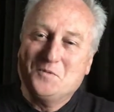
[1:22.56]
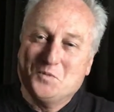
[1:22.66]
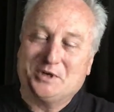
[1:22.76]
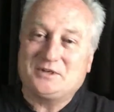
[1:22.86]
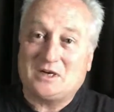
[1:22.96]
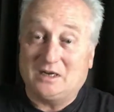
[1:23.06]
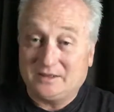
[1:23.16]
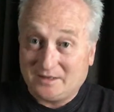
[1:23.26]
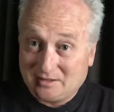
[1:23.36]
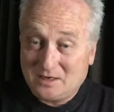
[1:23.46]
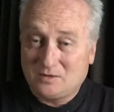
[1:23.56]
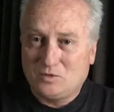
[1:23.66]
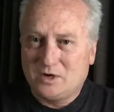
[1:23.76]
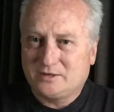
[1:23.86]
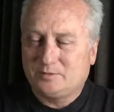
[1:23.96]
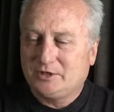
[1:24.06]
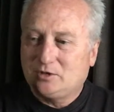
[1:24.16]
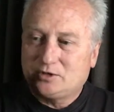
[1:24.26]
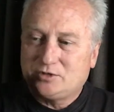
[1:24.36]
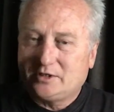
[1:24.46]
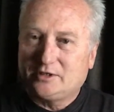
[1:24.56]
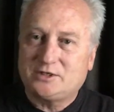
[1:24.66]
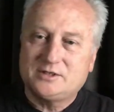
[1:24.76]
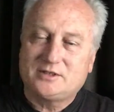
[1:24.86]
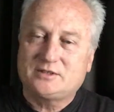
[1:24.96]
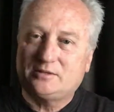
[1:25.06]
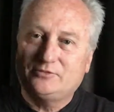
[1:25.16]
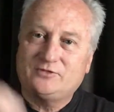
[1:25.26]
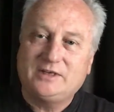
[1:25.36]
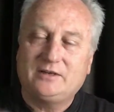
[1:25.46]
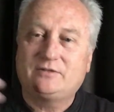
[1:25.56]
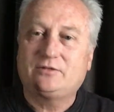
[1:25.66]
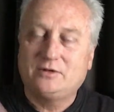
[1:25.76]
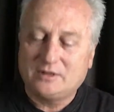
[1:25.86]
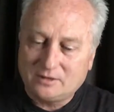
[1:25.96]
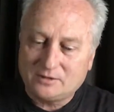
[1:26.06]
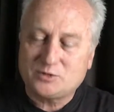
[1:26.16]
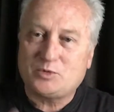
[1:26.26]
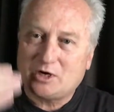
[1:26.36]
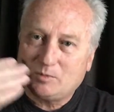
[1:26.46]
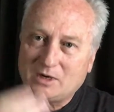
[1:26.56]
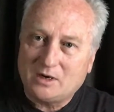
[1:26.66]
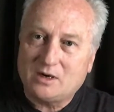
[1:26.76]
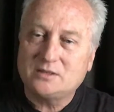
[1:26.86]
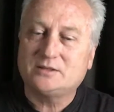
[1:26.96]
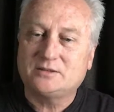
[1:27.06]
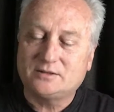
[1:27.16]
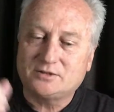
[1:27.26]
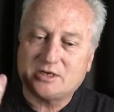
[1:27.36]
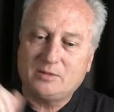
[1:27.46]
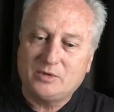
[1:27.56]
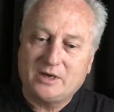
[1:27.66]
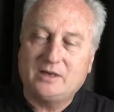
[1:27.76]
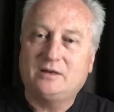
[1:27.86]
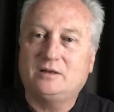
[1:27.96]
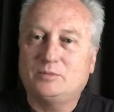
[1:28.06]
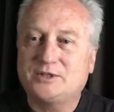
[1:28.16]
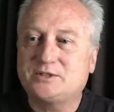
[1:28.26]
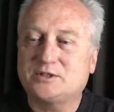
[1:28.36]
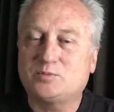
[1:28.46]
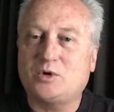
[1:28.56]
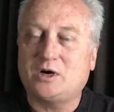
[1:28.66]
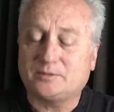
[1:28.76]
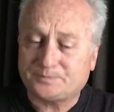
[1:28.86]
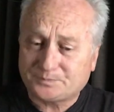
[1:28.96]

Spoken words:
But yeah, that's how it works. I mean, you've got your ignition system feeding through and the little spark plug goes into the chamber and it emits the spark.